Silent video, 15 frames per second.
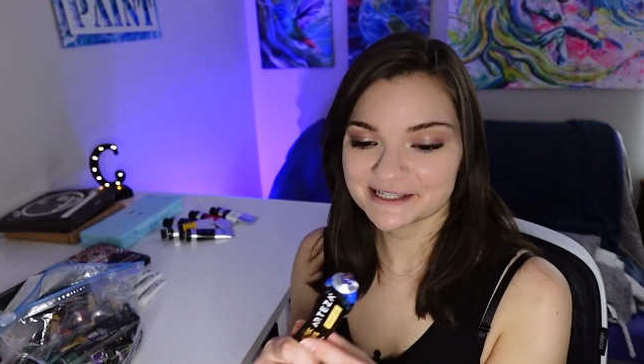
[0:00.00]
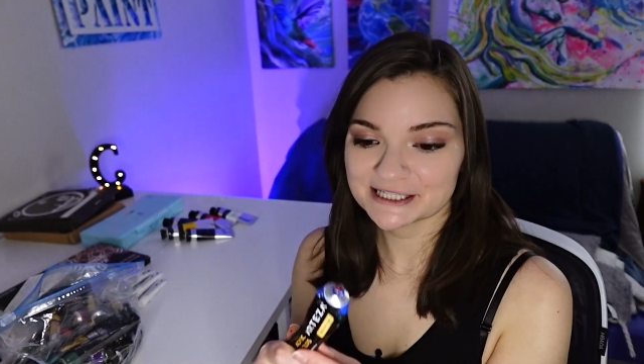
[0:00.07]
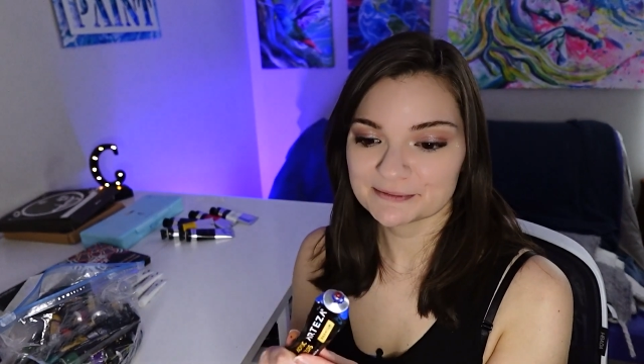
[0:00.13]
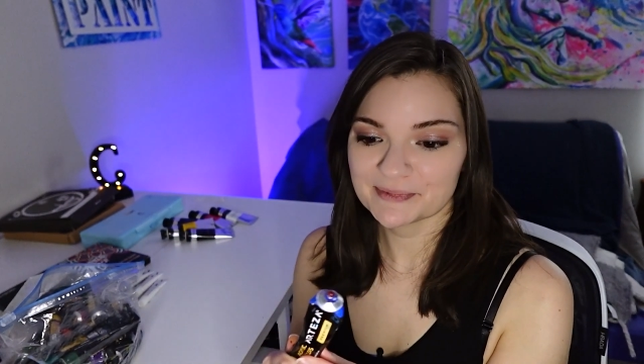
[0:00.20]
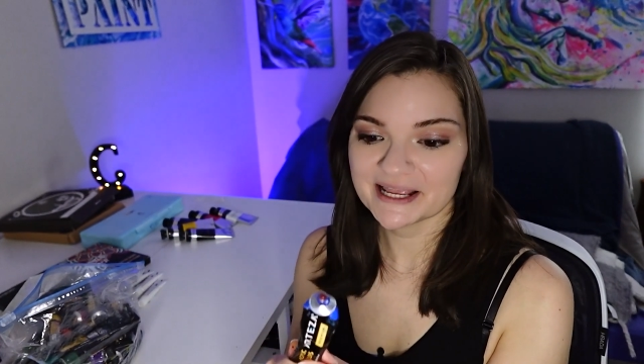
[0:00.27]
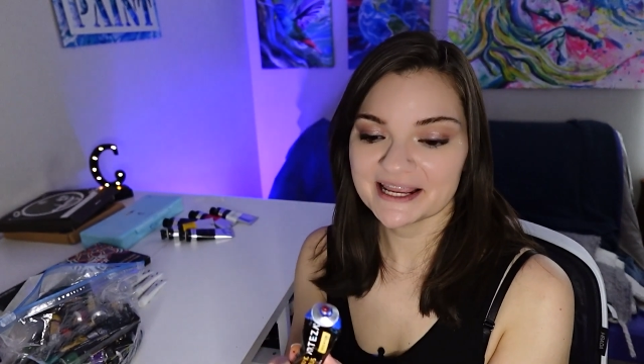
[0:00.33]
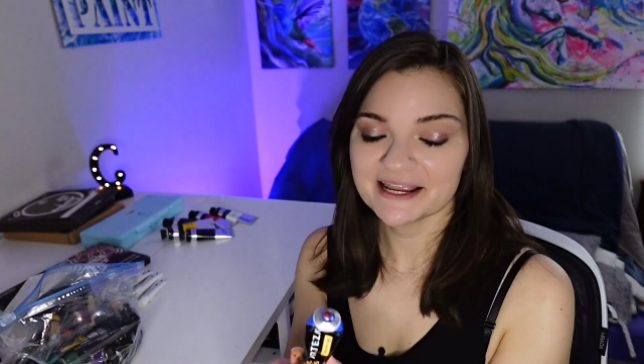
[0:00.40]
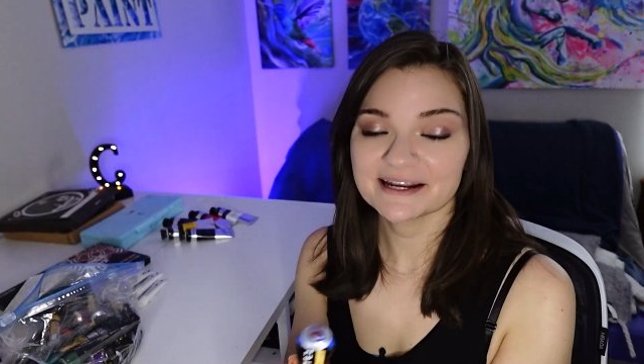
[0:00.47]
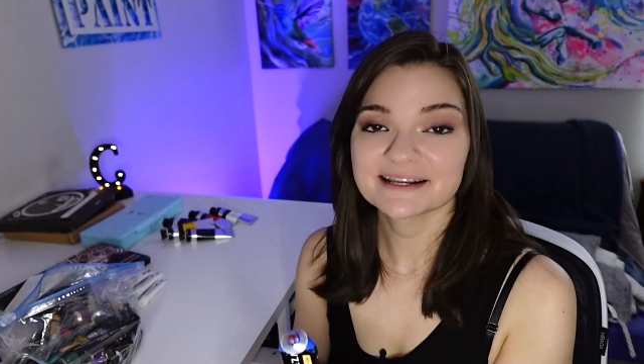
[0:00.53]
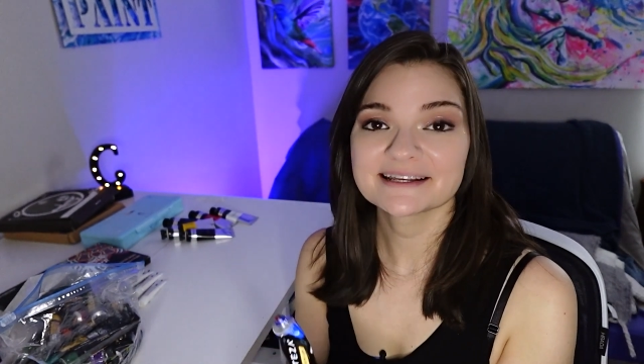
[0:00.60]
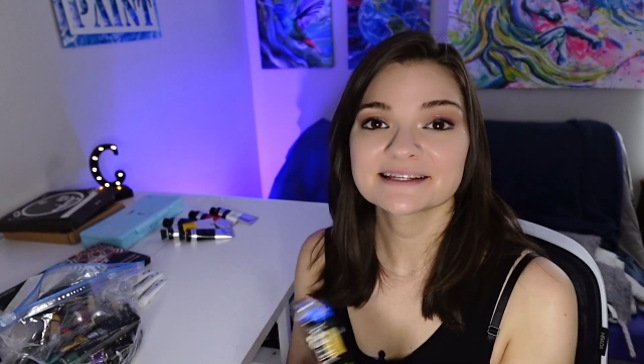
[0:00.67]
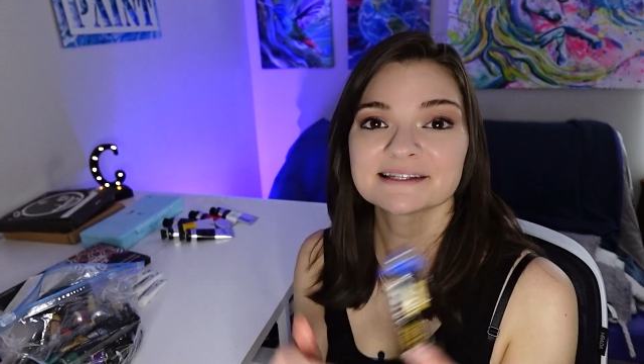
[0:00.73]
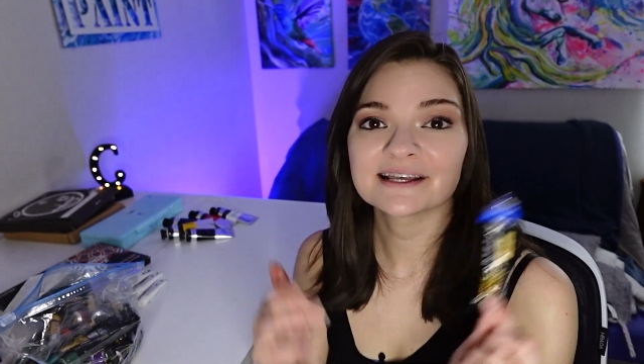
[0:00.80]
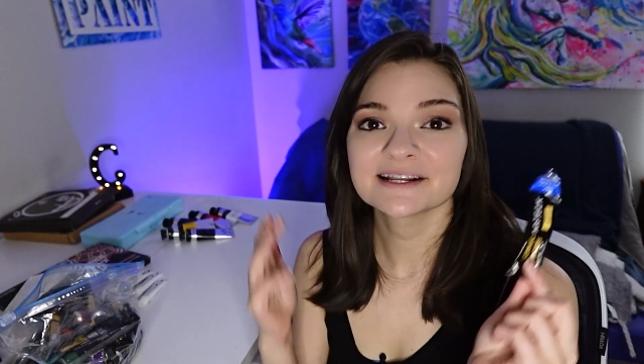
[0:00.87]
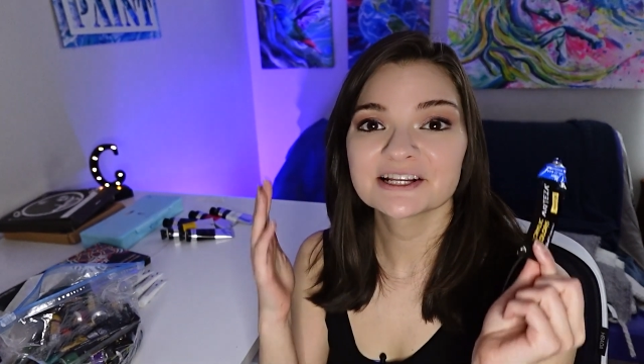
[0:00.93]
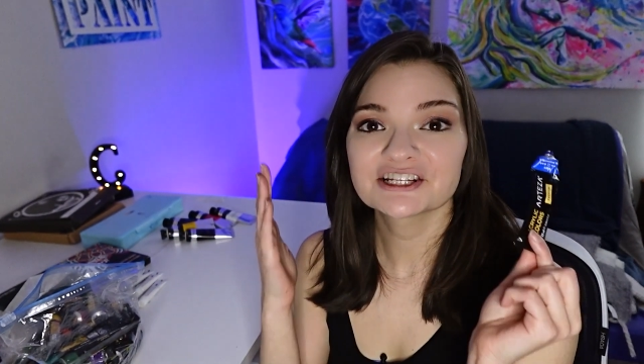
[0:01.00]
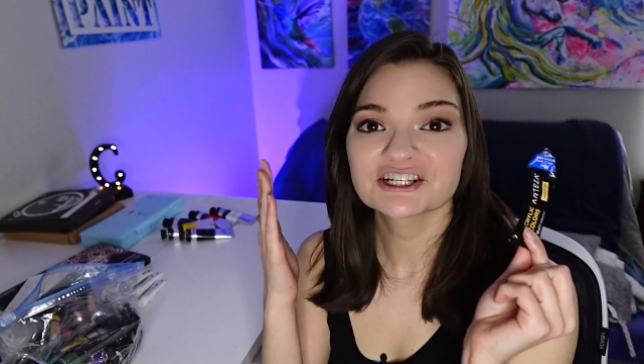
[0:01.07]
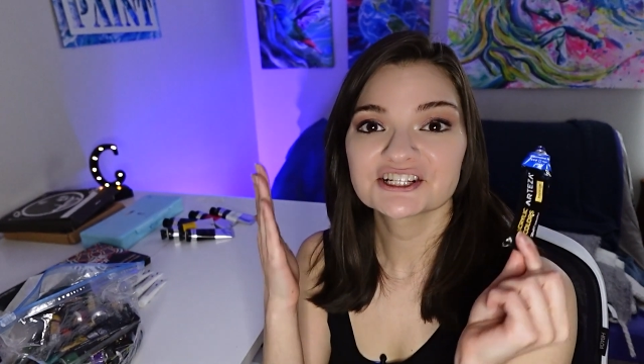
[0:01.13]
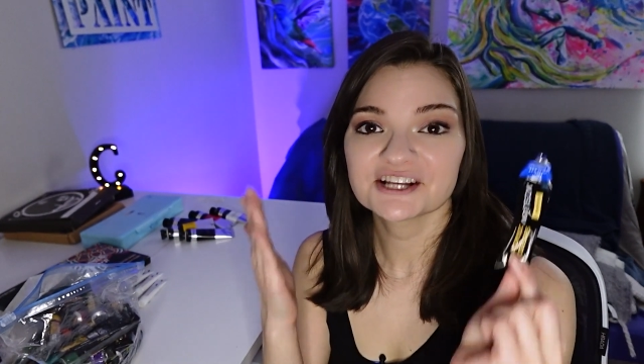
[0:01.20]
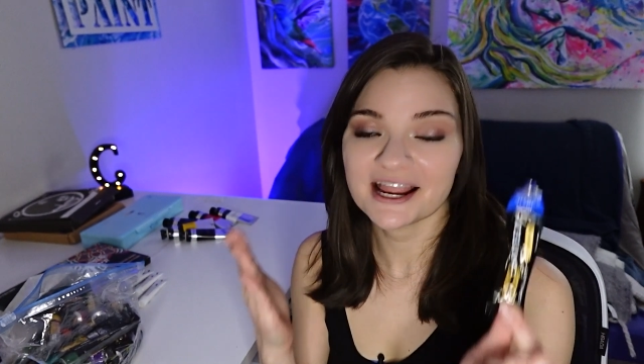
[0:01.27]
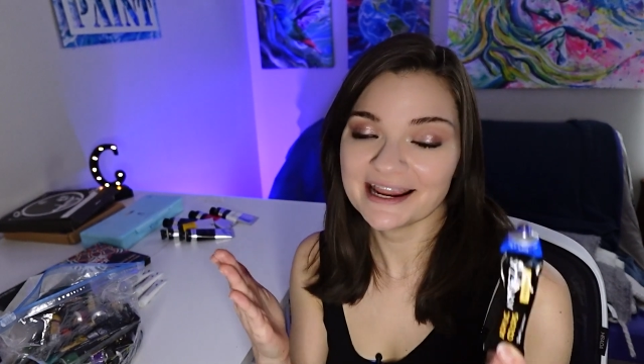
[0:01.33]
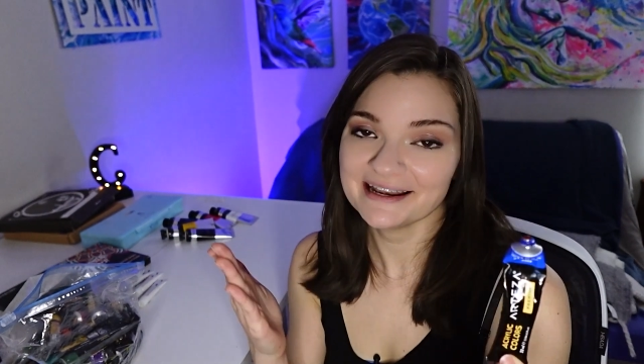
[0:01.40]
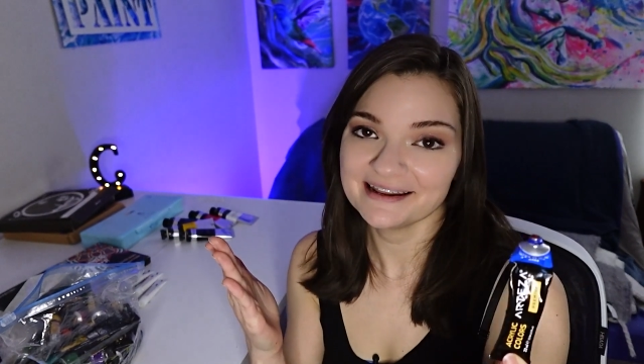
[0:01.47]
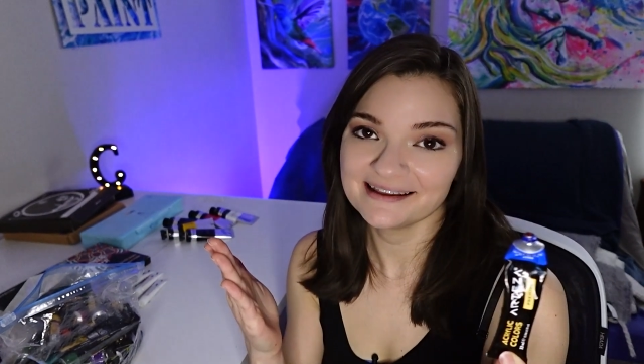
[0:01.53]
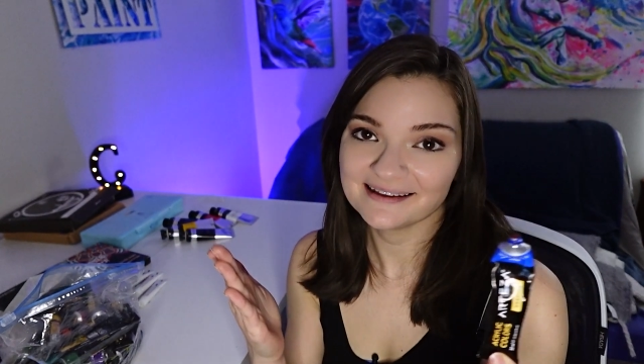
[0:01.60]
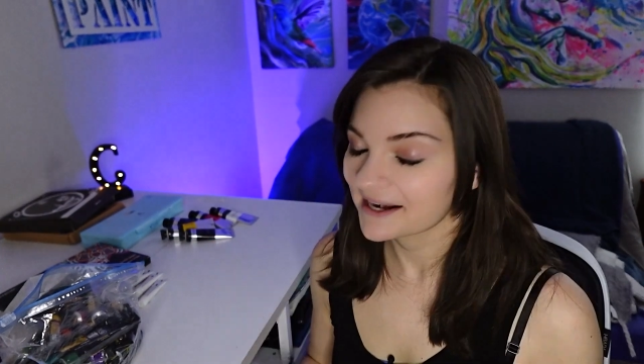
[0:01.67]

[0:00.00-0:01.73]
paint is that it's shiny.